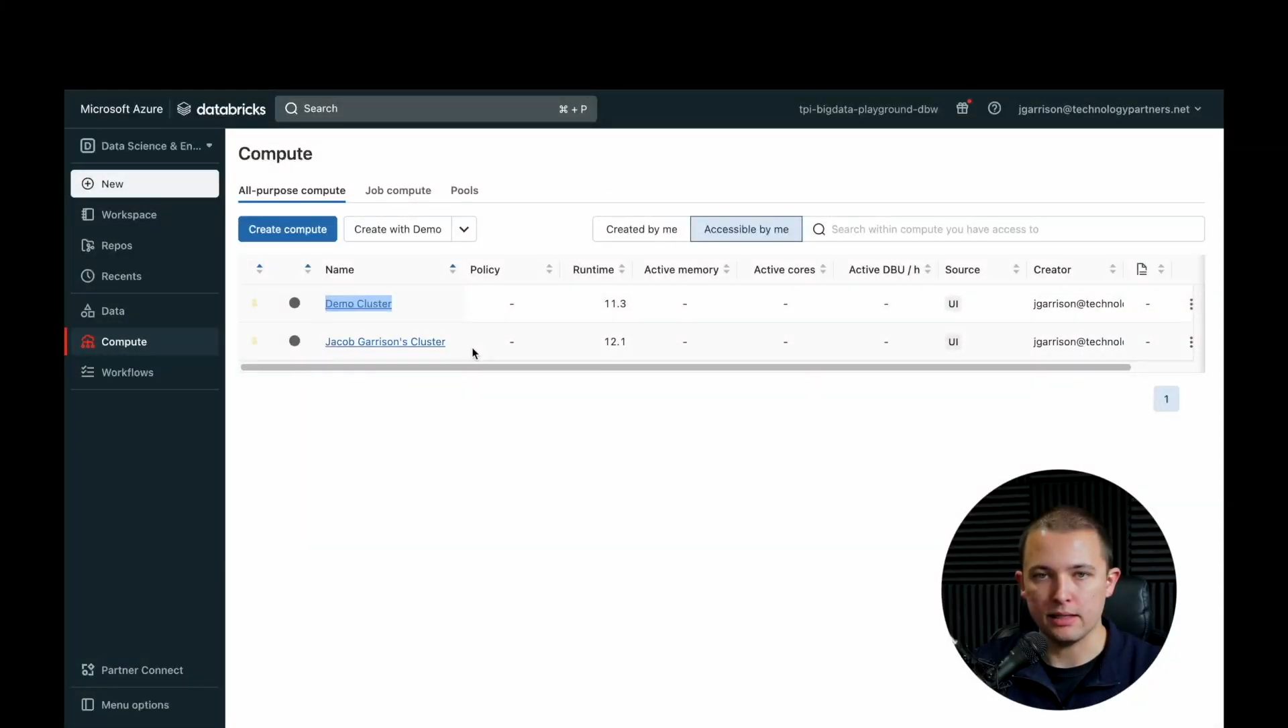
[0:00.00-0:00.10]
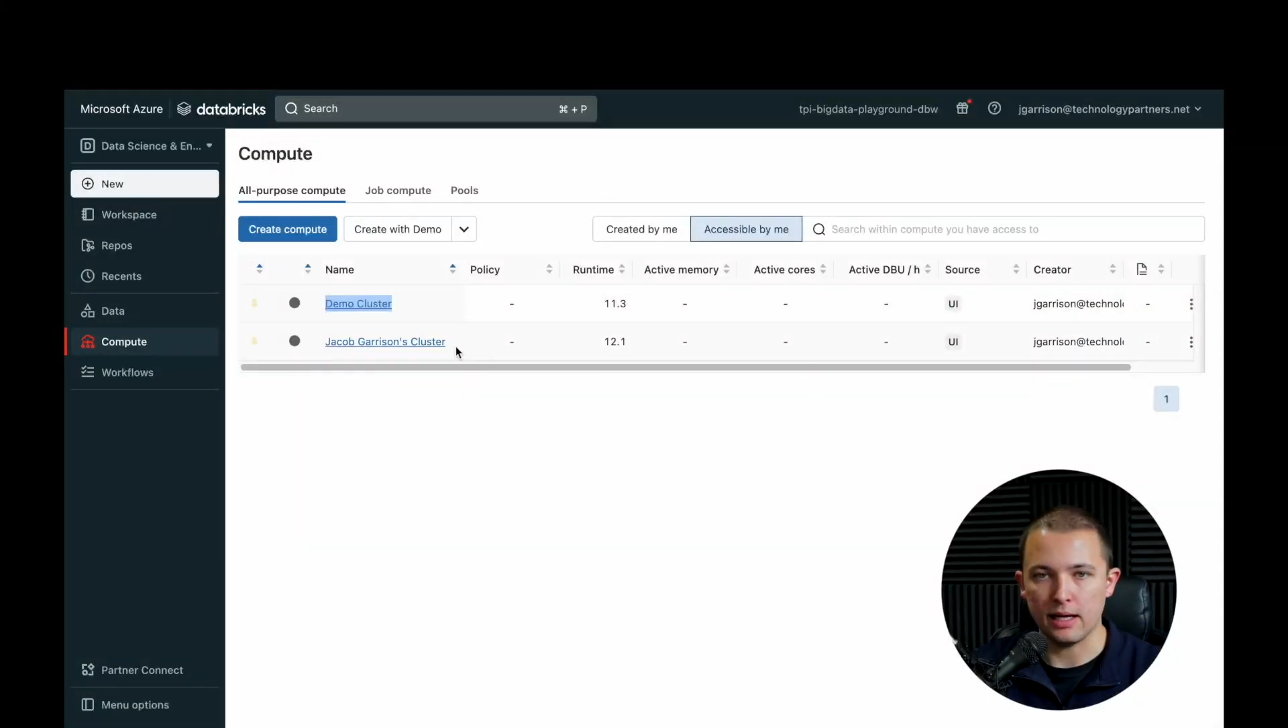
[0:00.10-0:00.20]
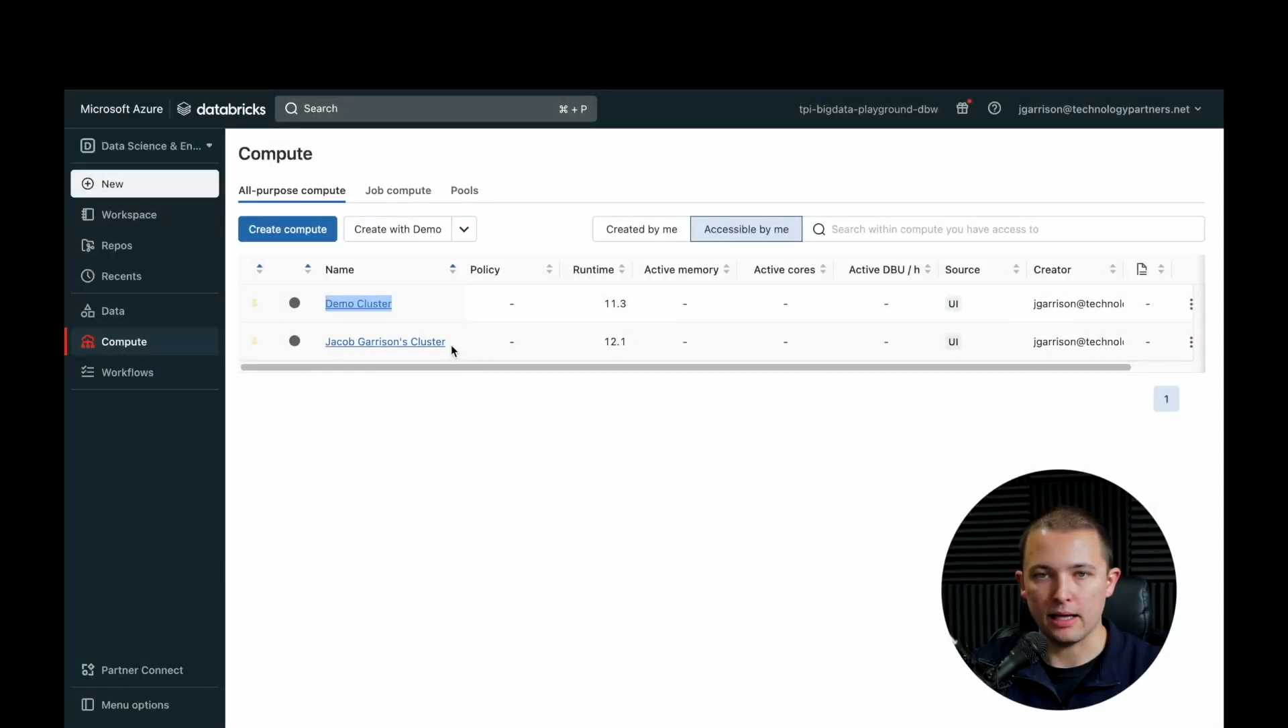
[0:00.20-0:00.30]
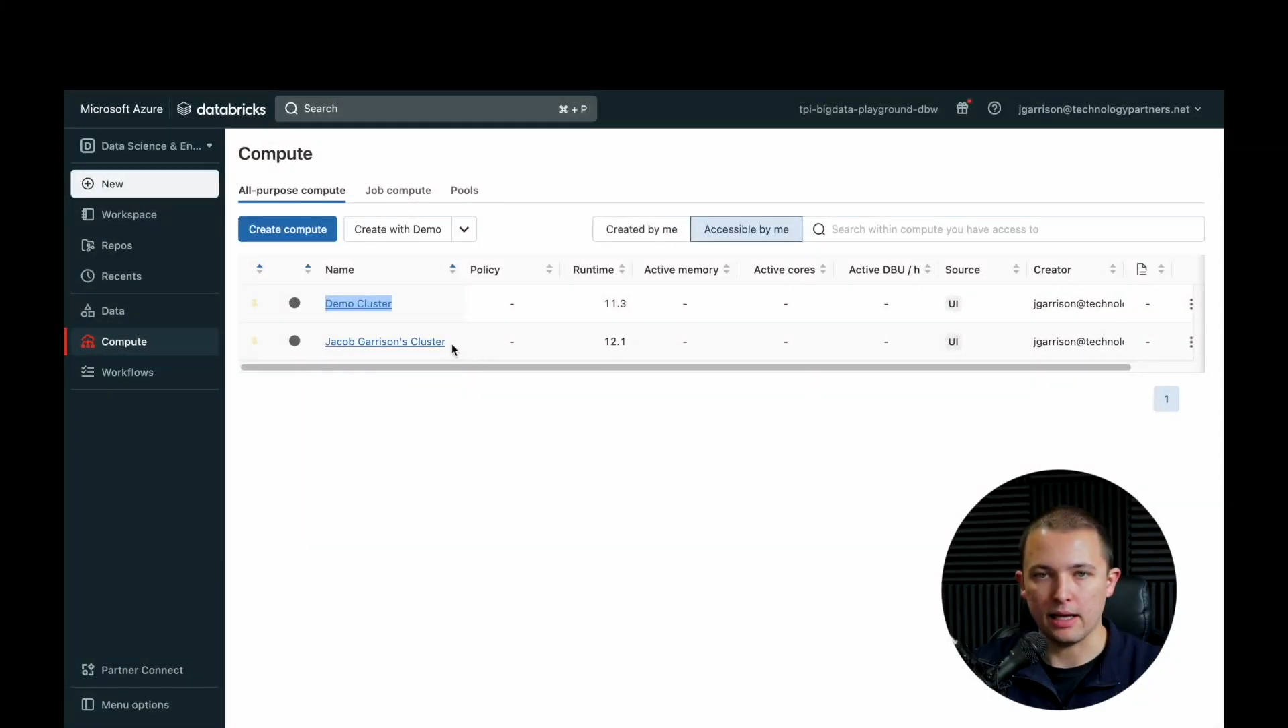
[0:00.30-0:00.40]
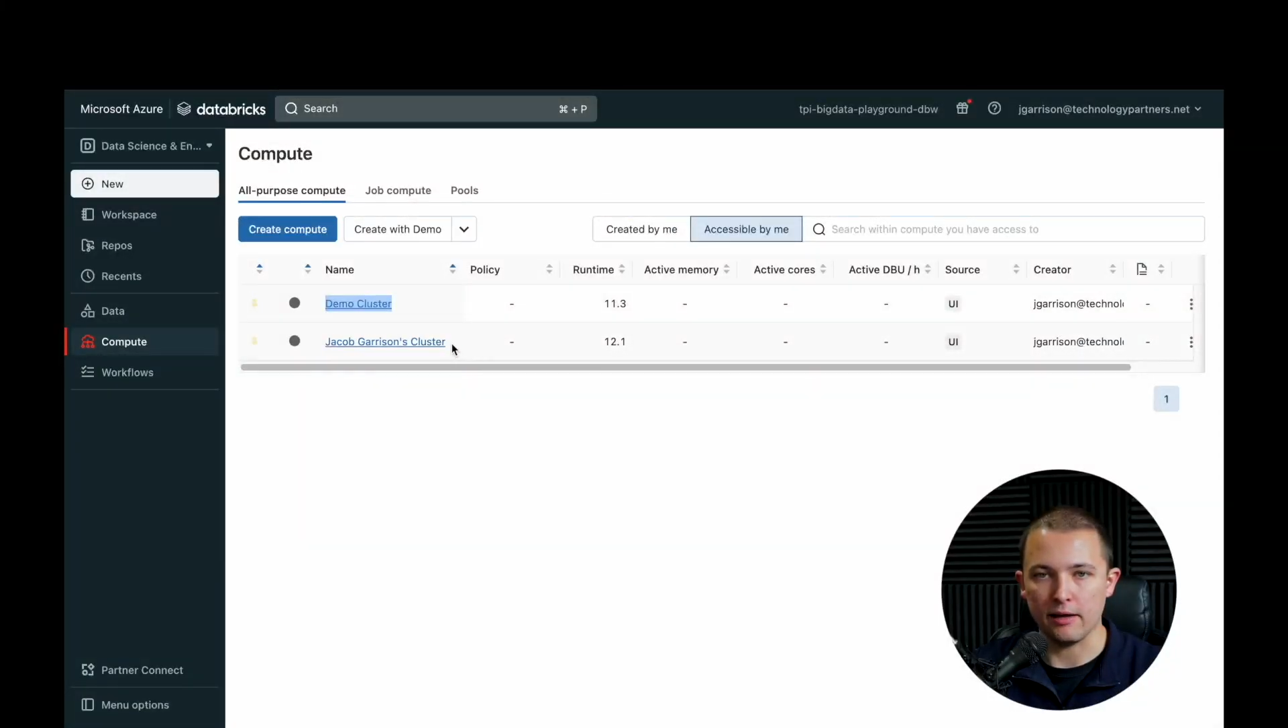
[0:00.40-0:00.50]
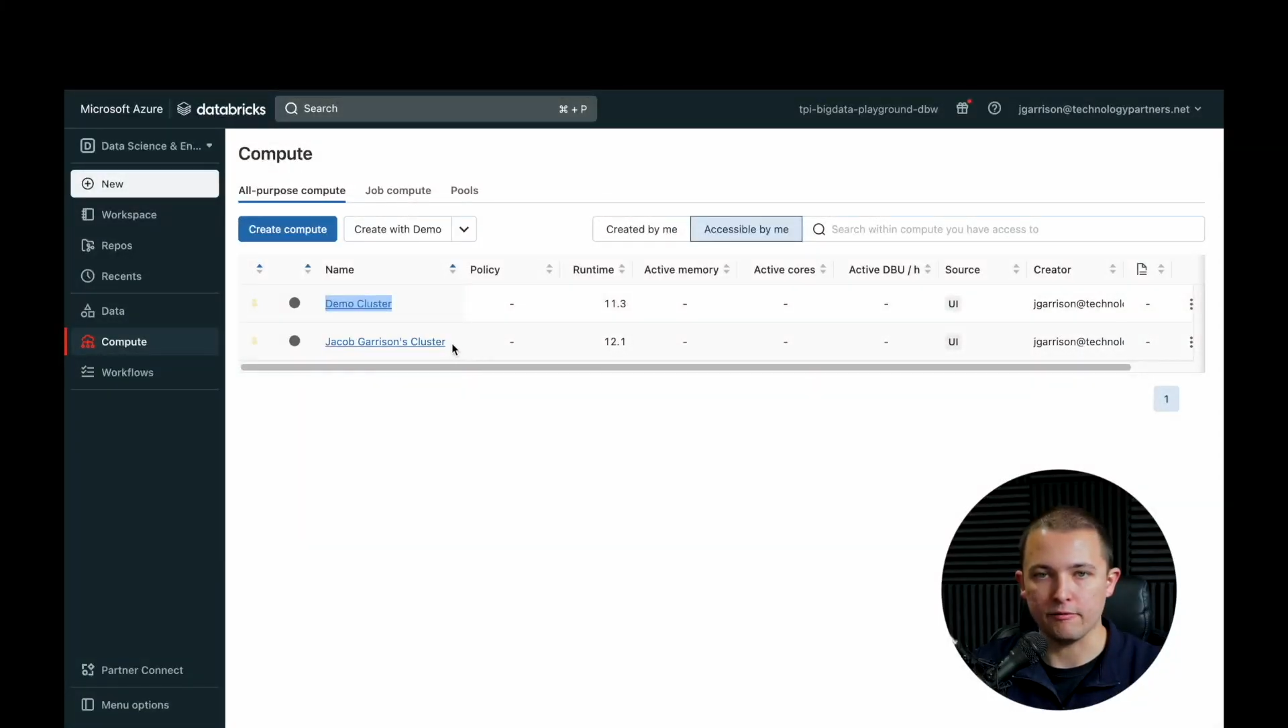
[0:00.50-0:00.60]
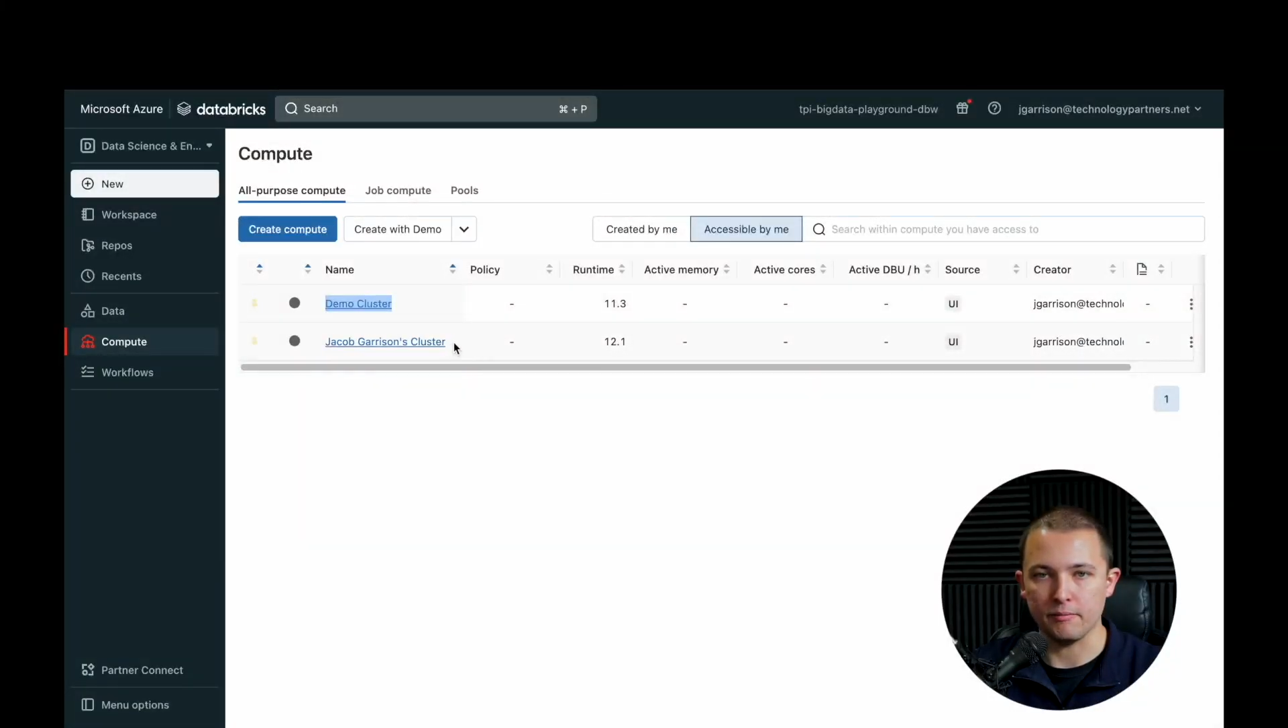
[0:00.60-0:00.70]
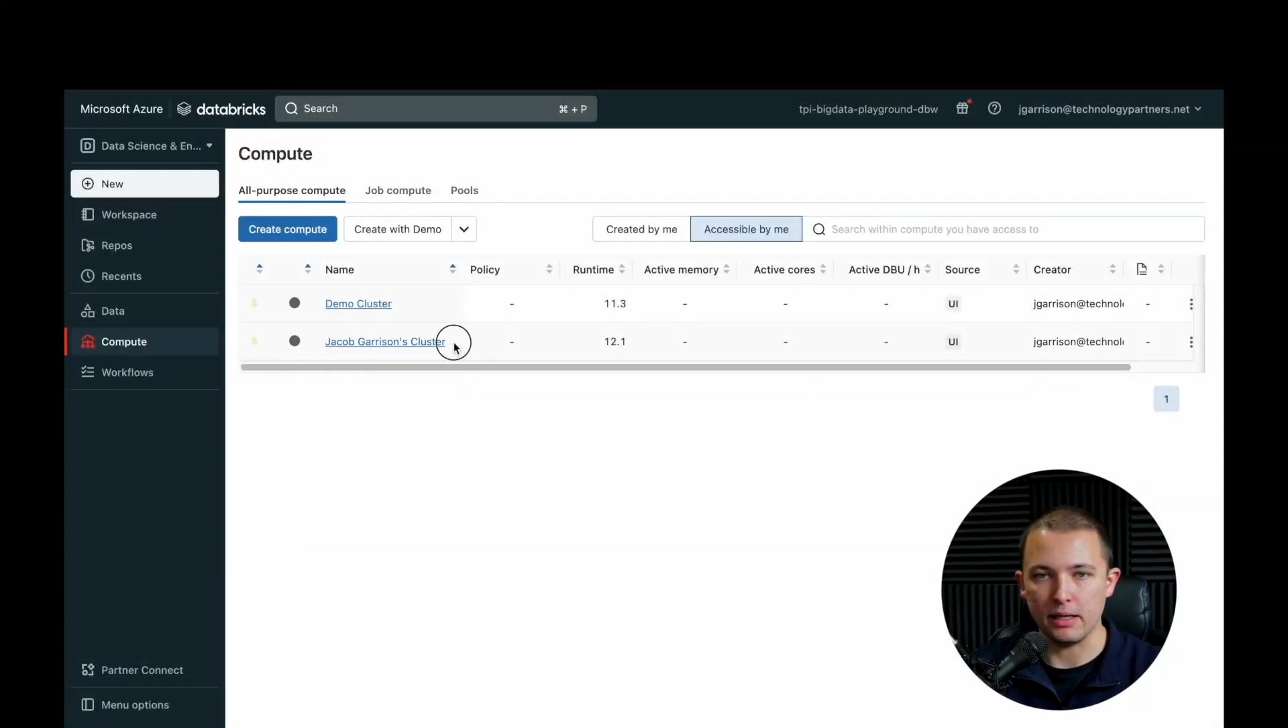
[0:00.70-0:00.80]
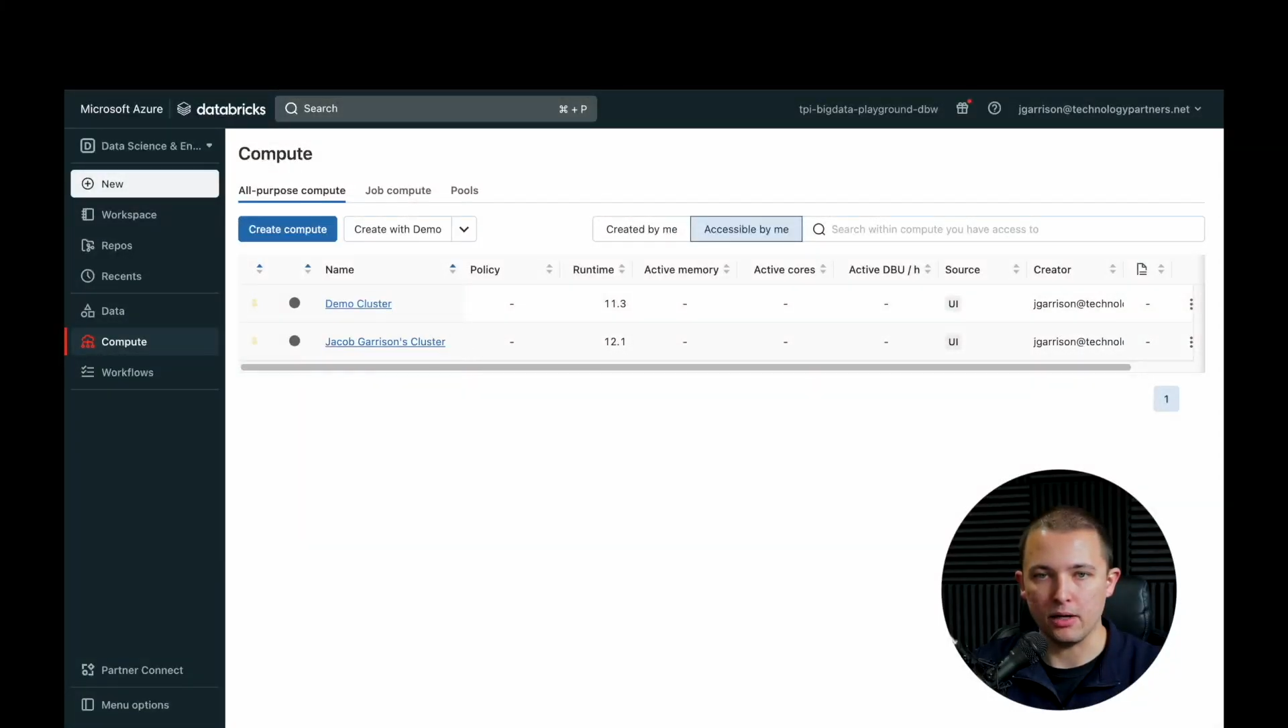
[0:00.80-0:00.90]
I have my